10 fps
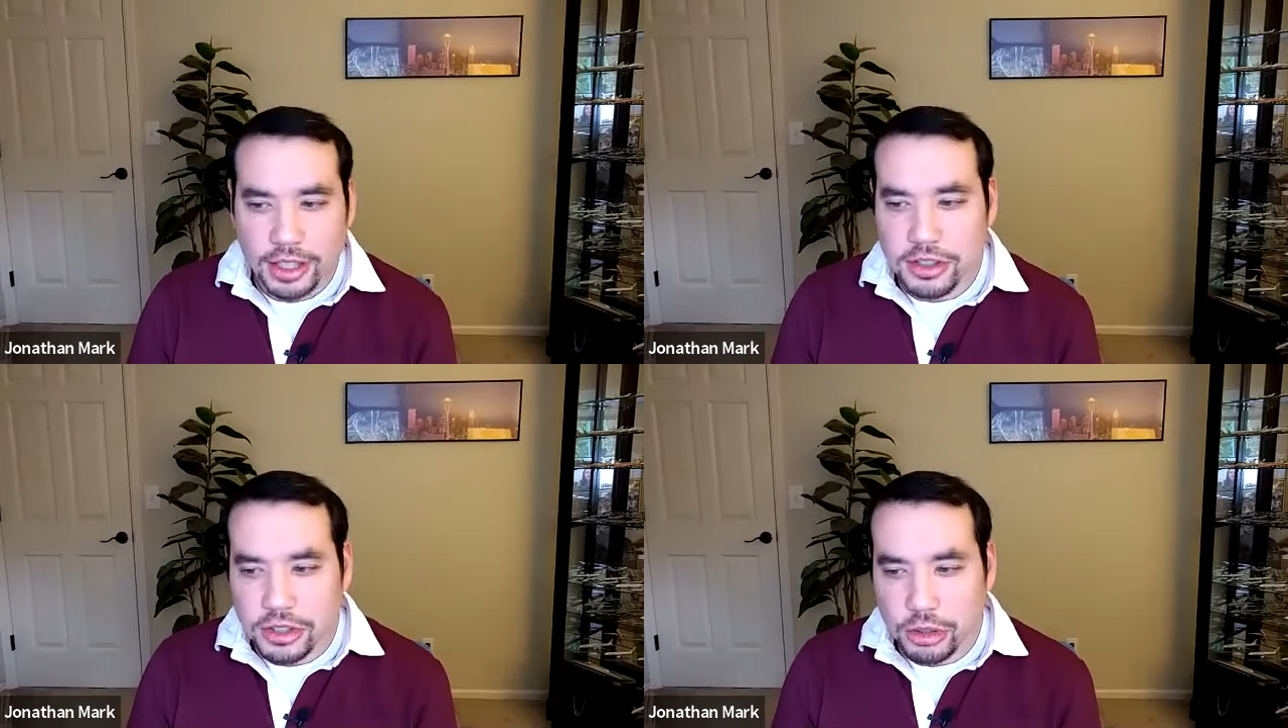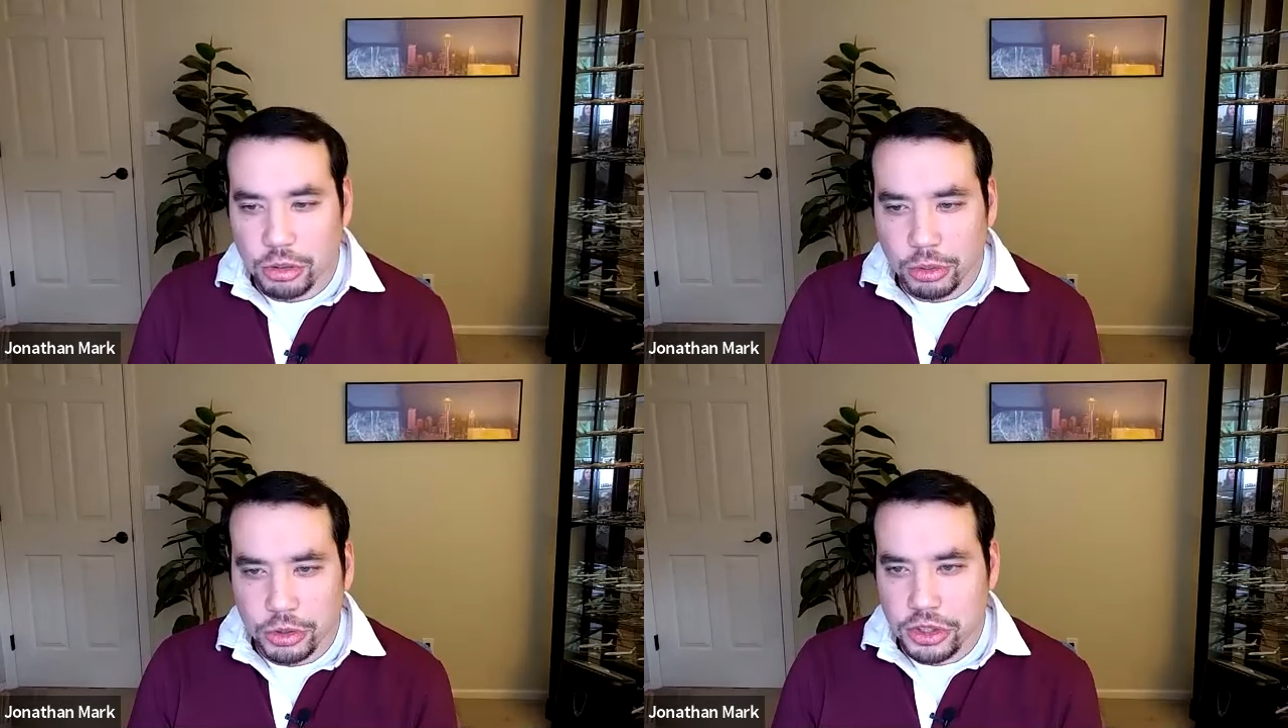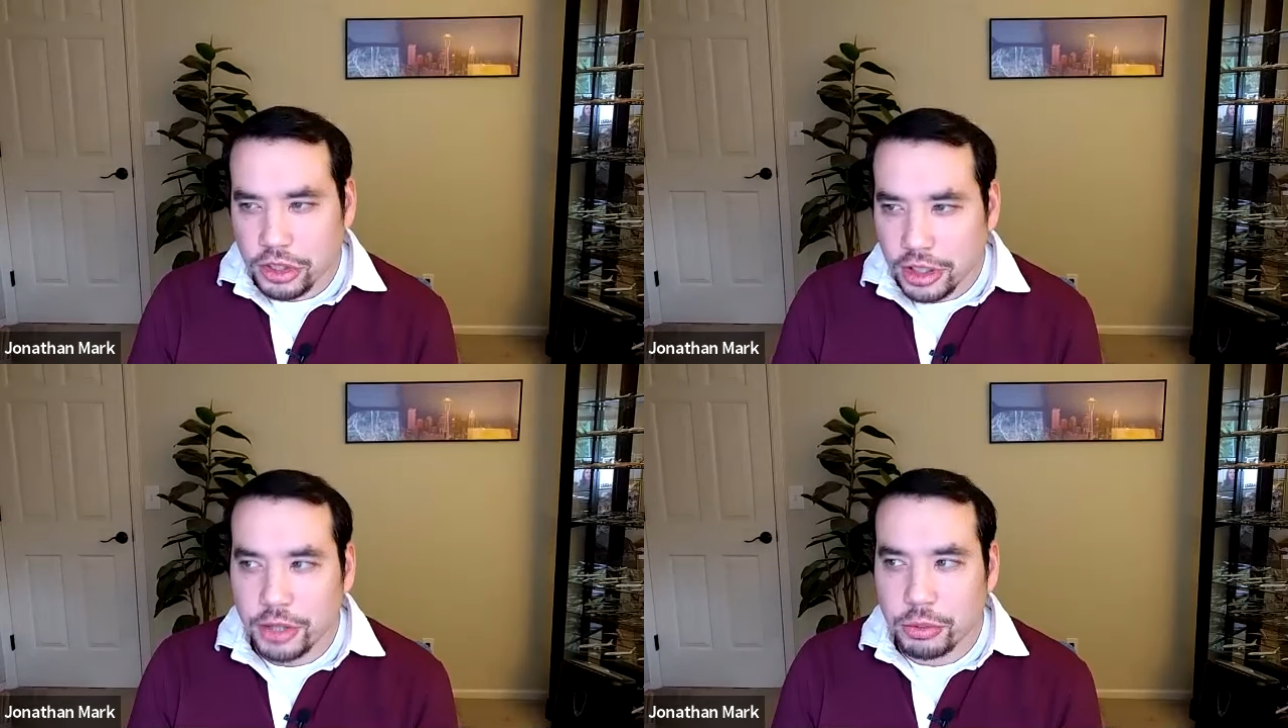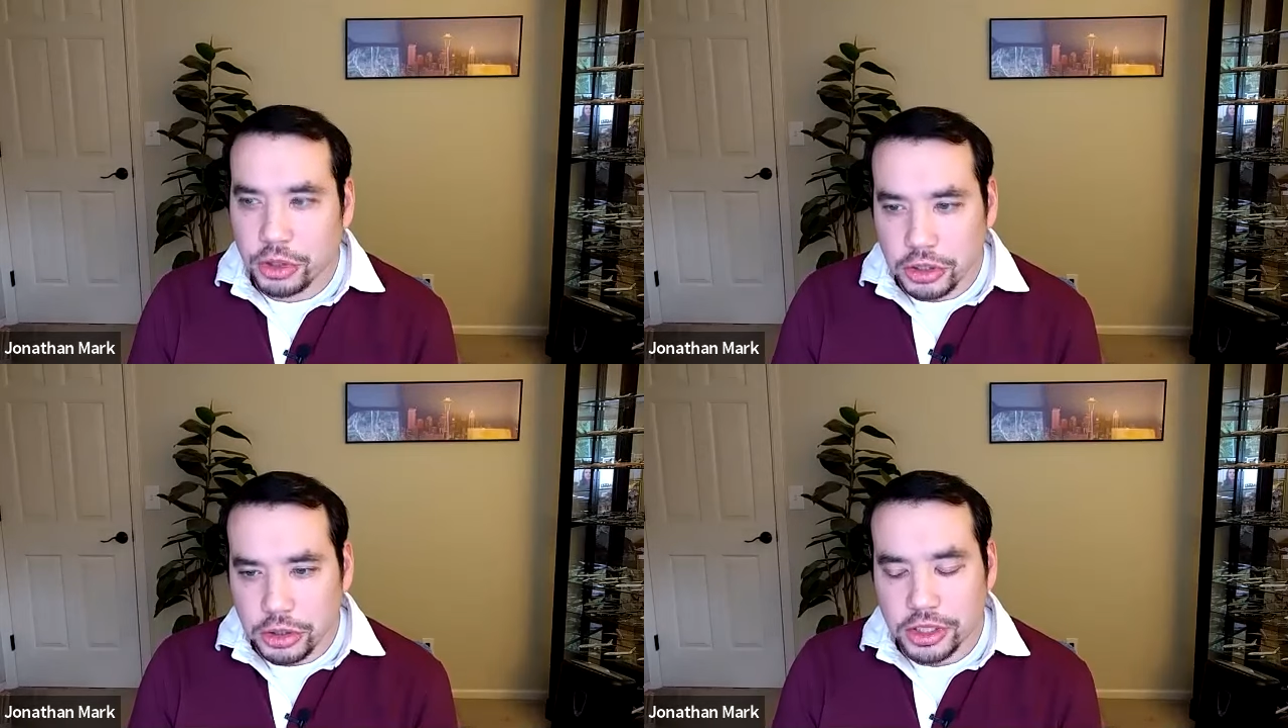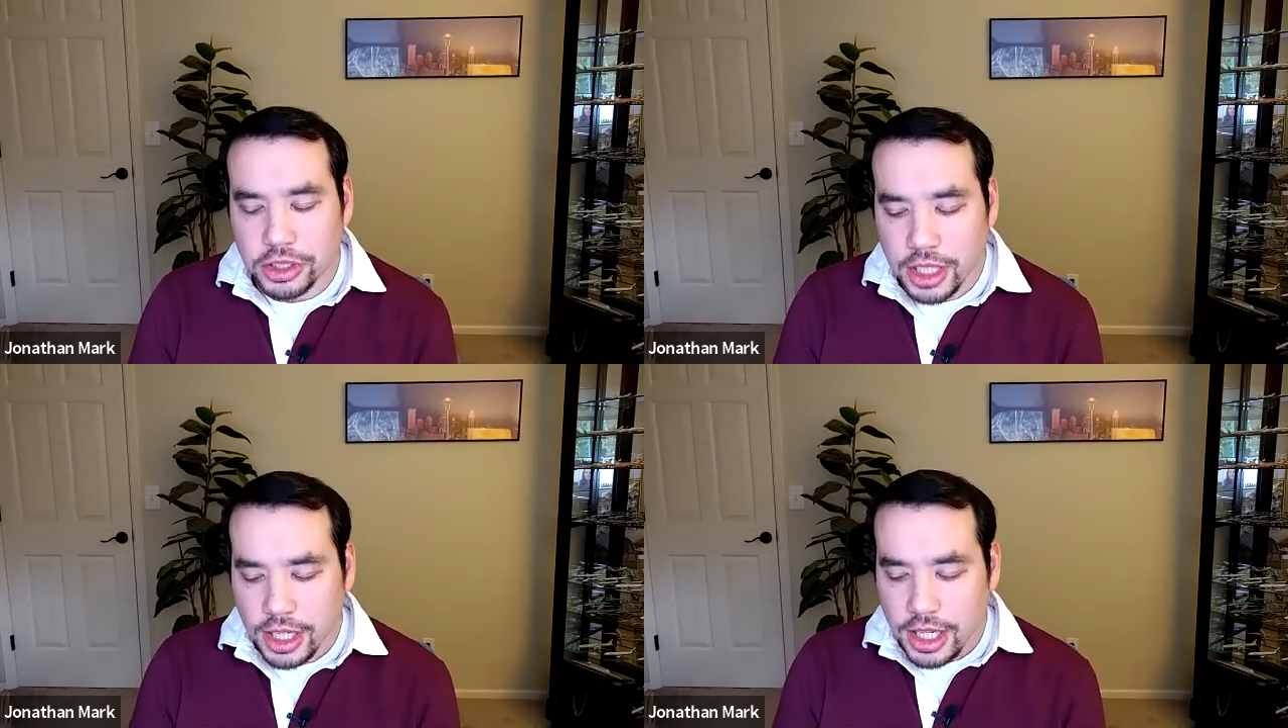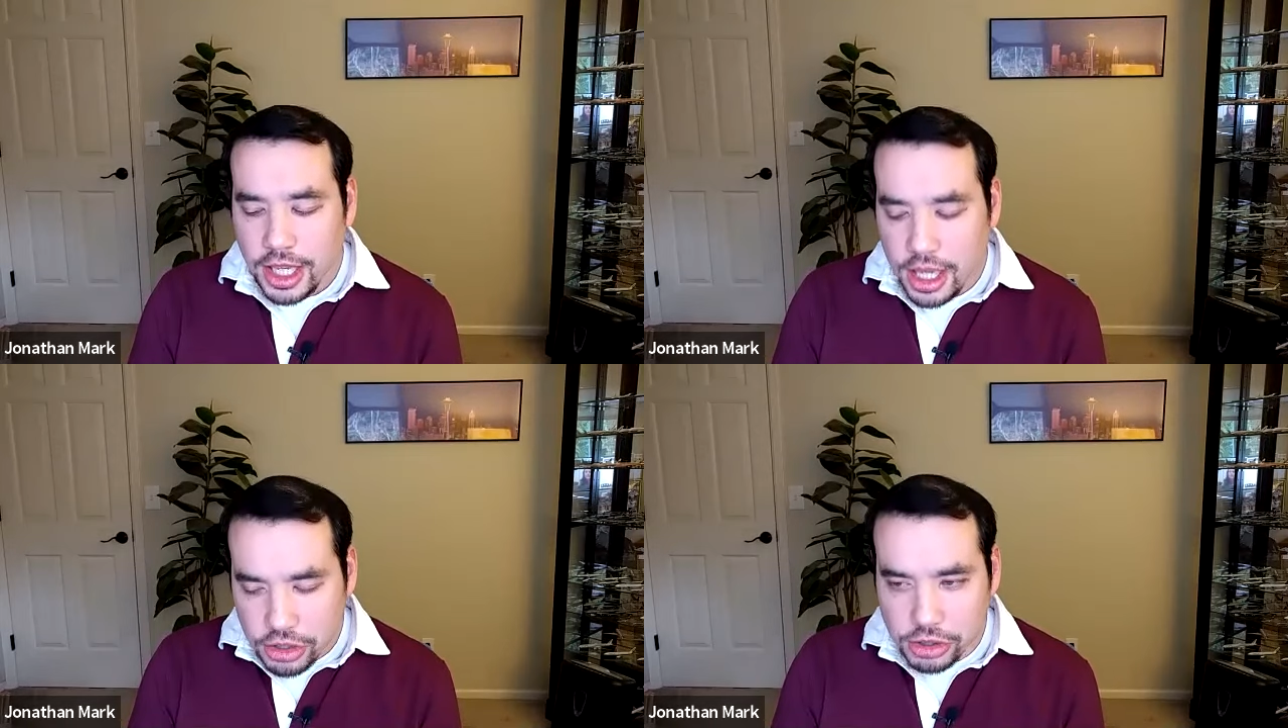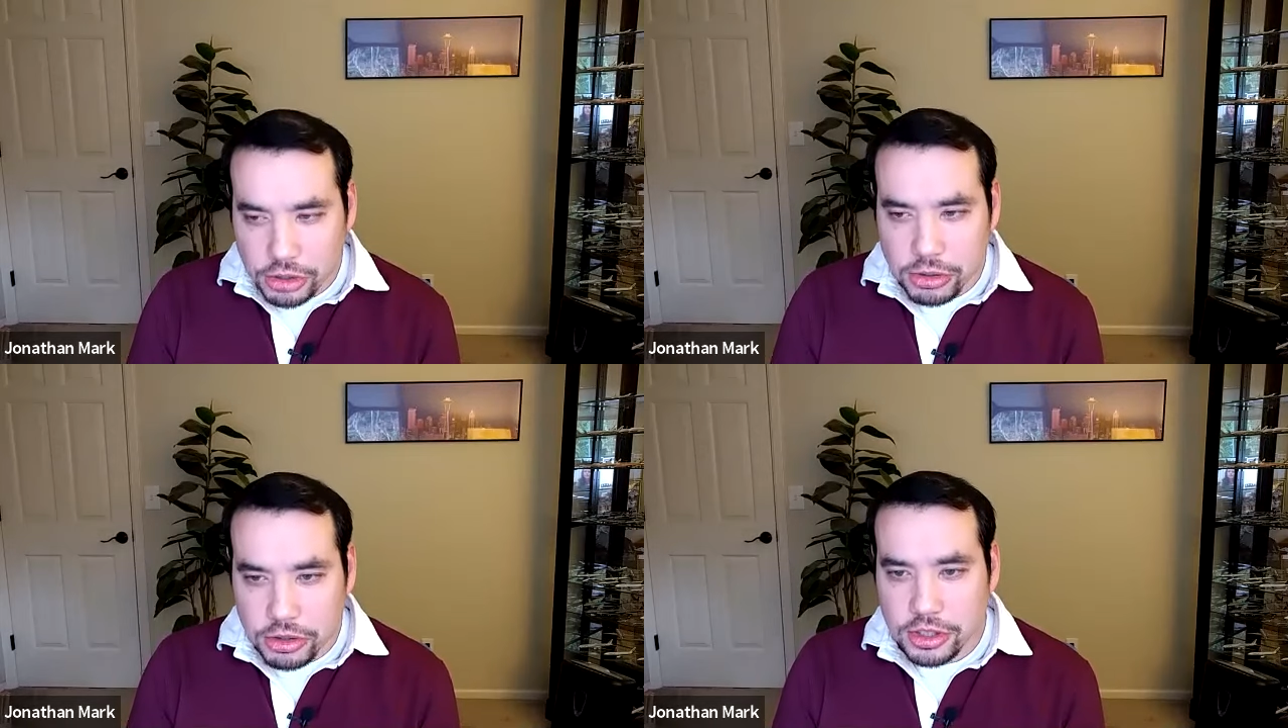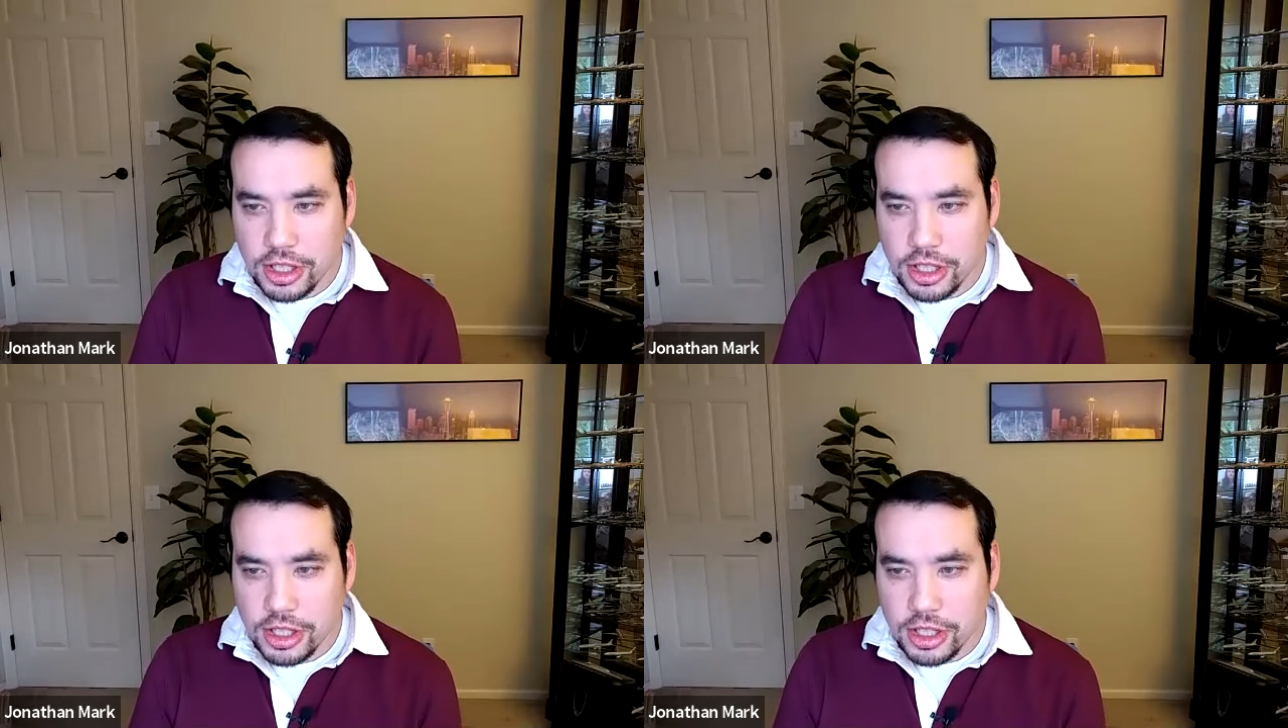And so there were just a lot of really good issues,